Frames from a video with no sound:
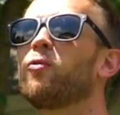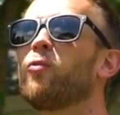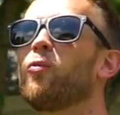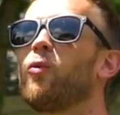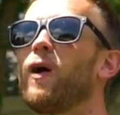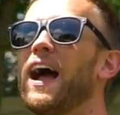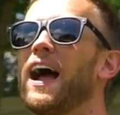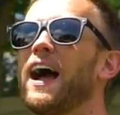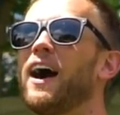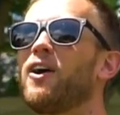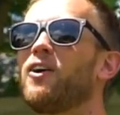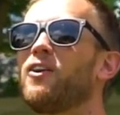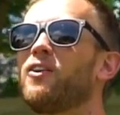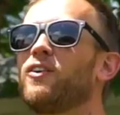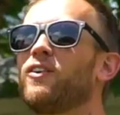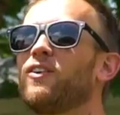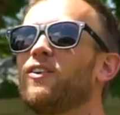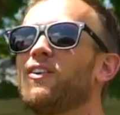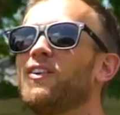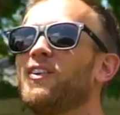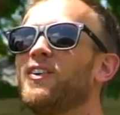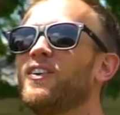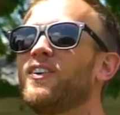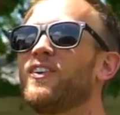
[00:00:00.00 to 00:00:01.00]
Wow,
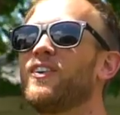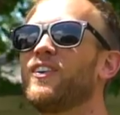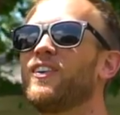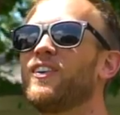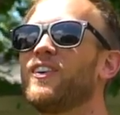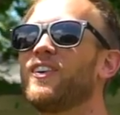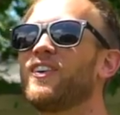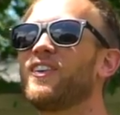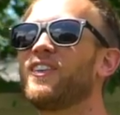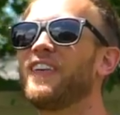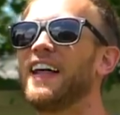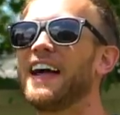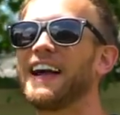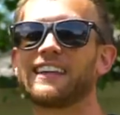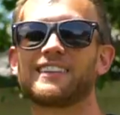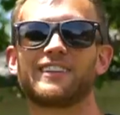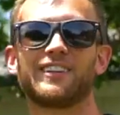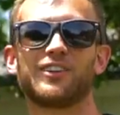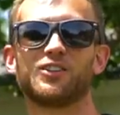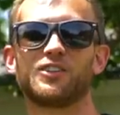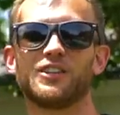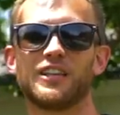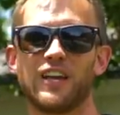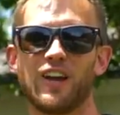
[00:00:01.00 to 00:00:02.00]
that
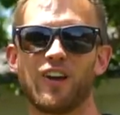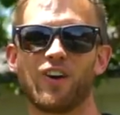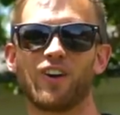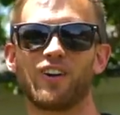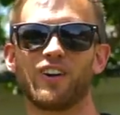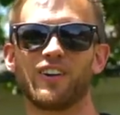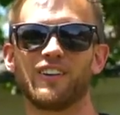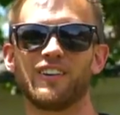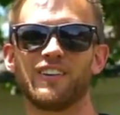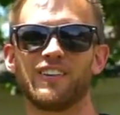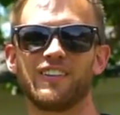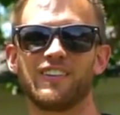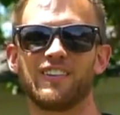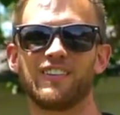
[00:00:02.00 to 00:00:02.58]
cleared the yard.